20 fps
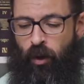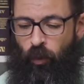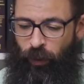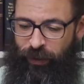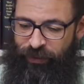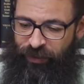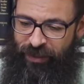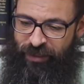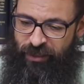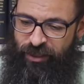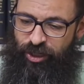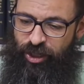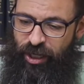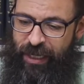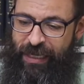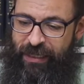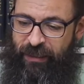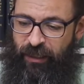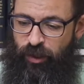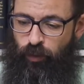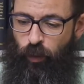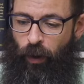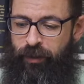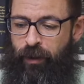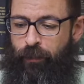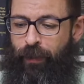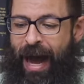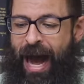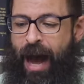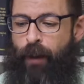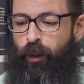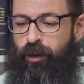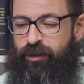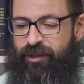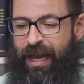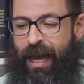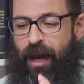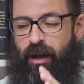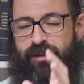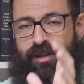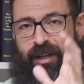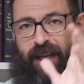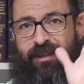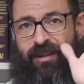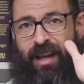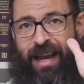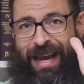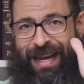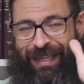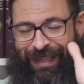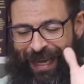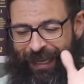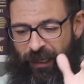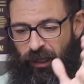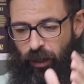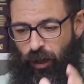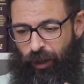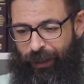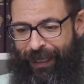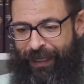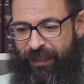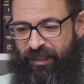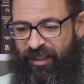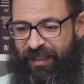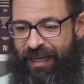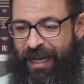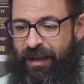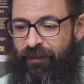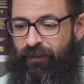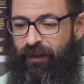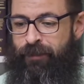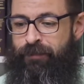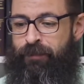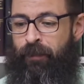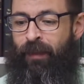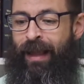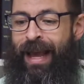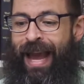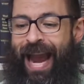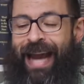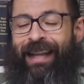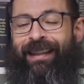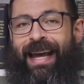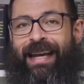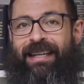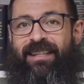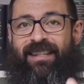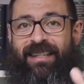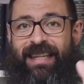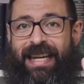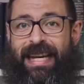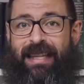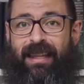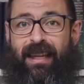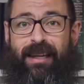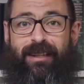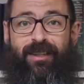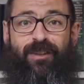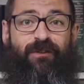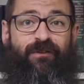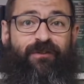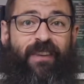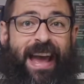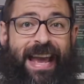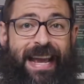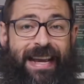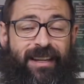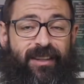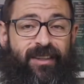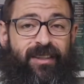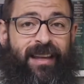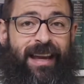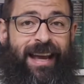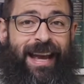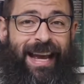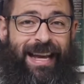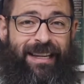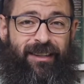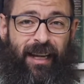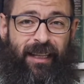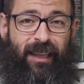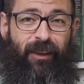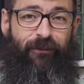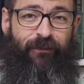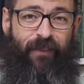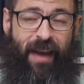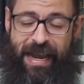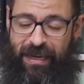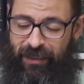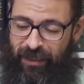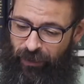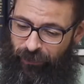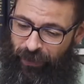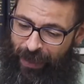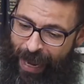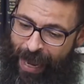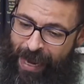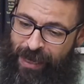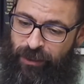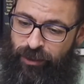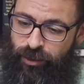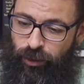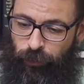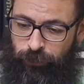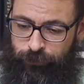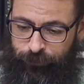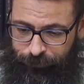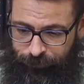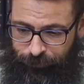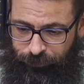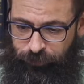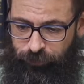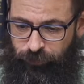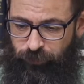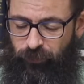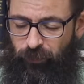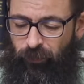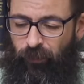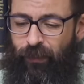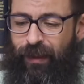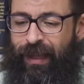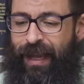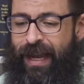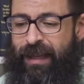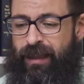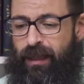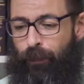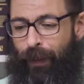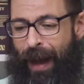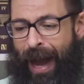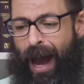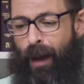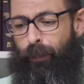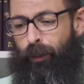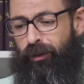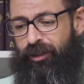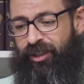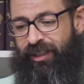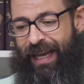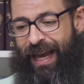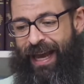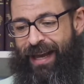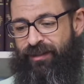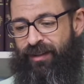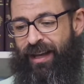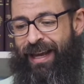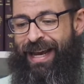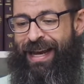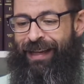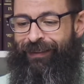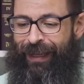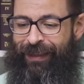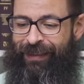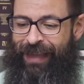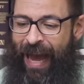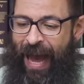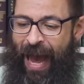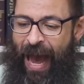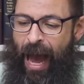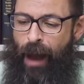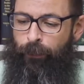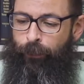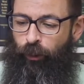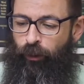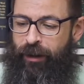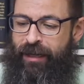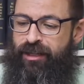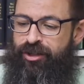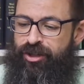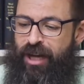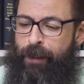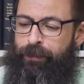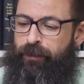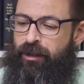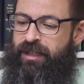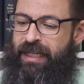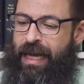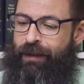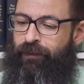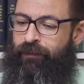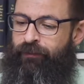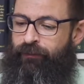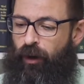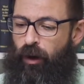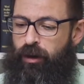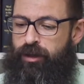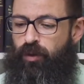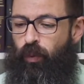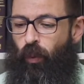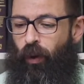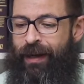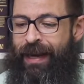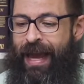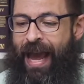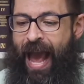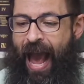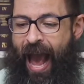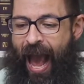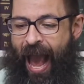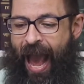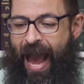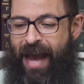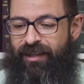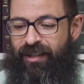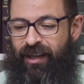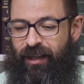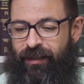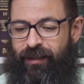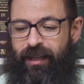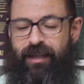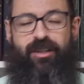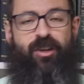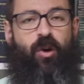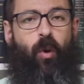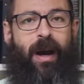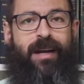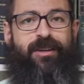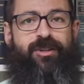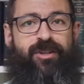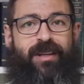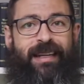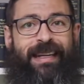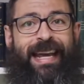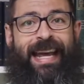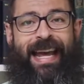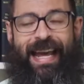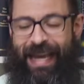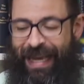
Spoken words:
with this Jesus? Well, the Bible tells us they look at Stephen and they see that his face is like the face of an angel. And the Bible says that the high priest, chapter 7, verse 1, asked this question.